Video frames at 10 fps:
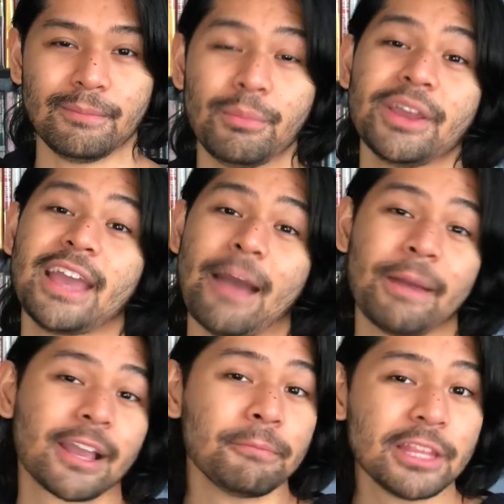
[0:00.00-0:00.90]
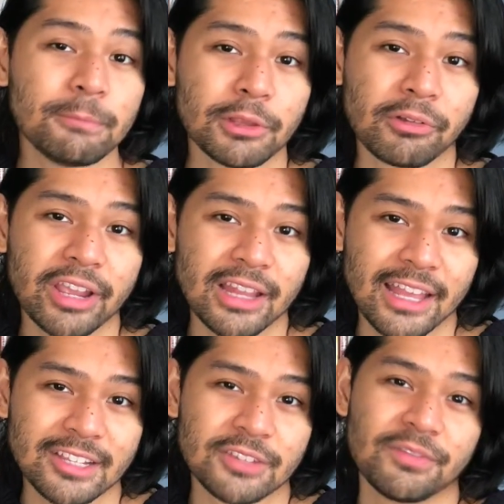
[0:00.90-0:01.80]
But yeah, my complete Blu-ray
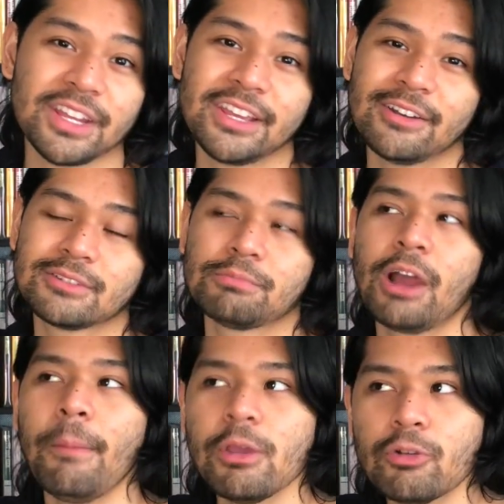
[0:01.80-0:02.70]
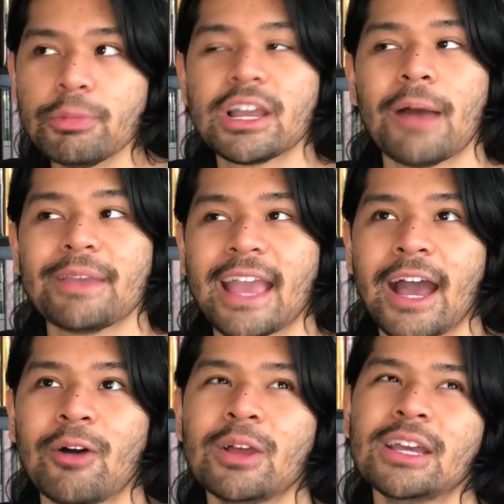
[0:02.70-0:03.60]
collection videos probably will be coming
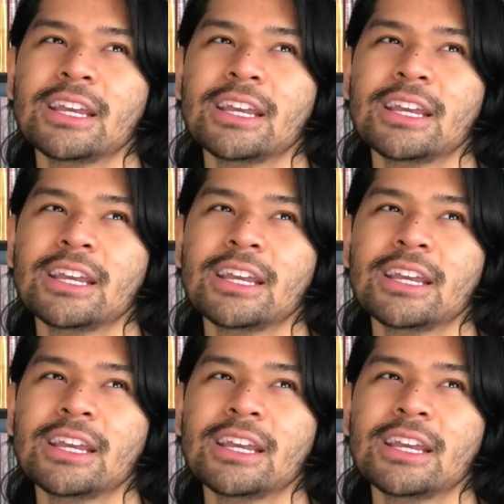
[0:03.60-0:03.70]
out